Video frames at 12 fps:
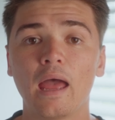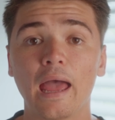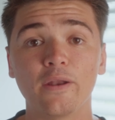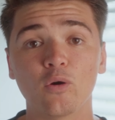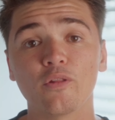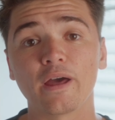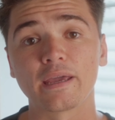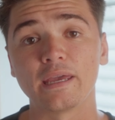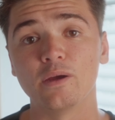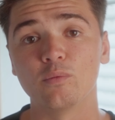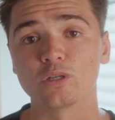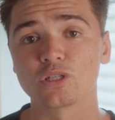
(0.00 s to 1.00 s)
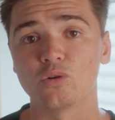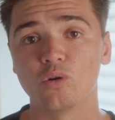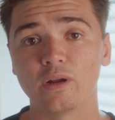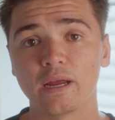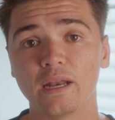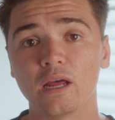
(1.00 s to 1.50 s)
And all that gear was
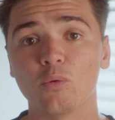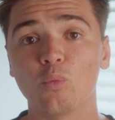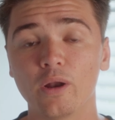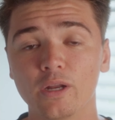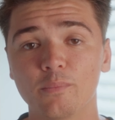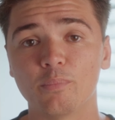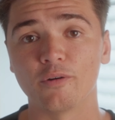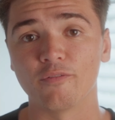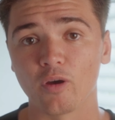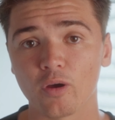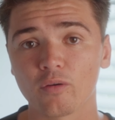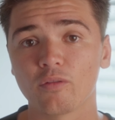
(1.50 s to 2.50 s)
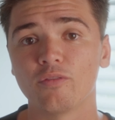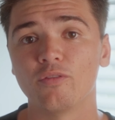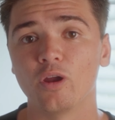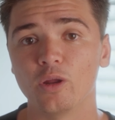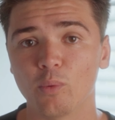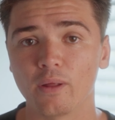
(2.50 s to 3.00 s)
stored in a Wondered Provoke
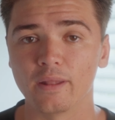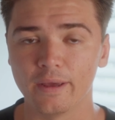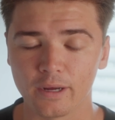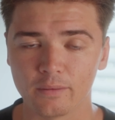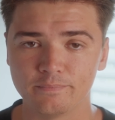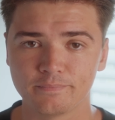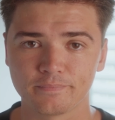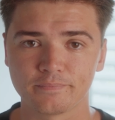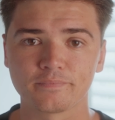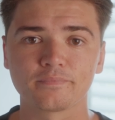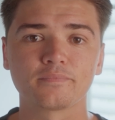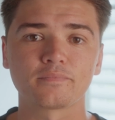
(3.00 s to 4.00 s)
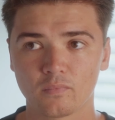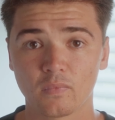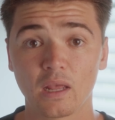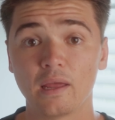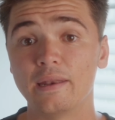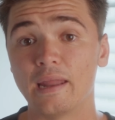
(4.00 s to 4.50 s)
31 litre.
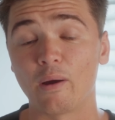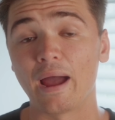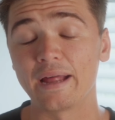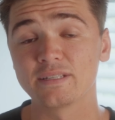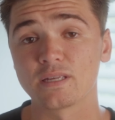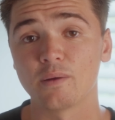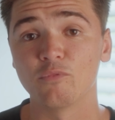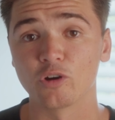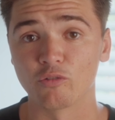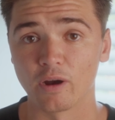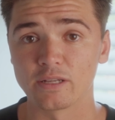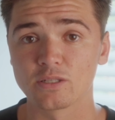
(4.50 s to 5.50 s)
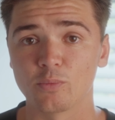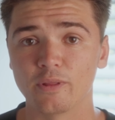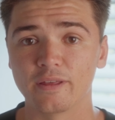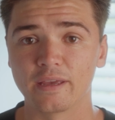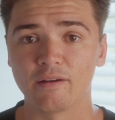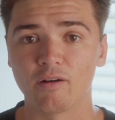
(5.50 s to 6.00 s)
Now I had some regrets with
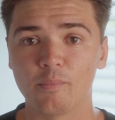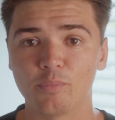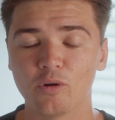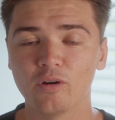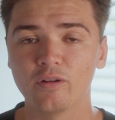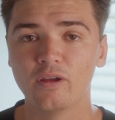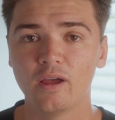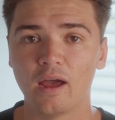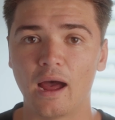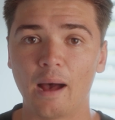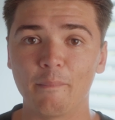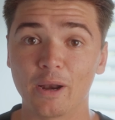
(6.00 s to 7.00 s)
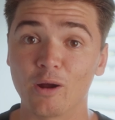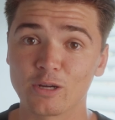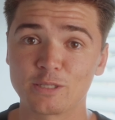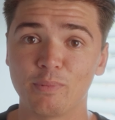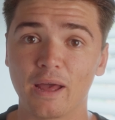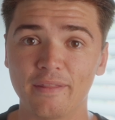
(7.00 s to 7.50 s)
the gear I brought, and I'll
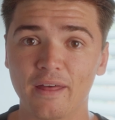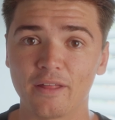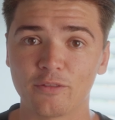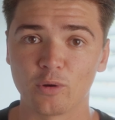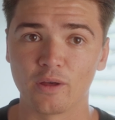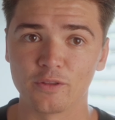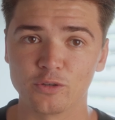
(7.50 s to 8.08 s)
explain that throughout the